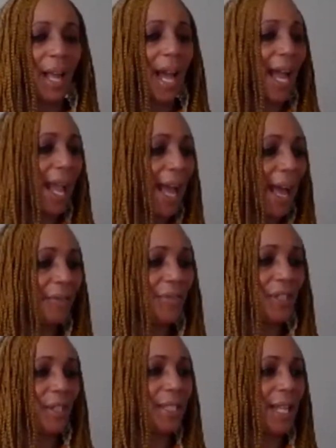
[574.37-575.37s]
I have
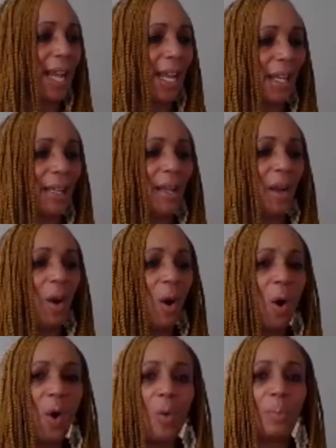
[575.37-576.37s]
to say
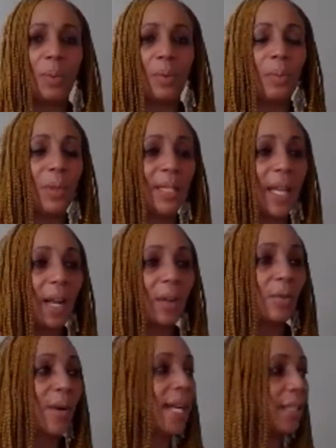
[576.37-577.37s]
hope was a
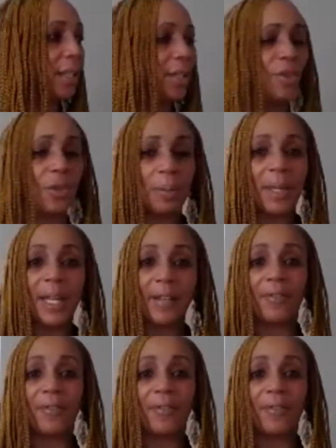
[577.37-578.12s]
great contributing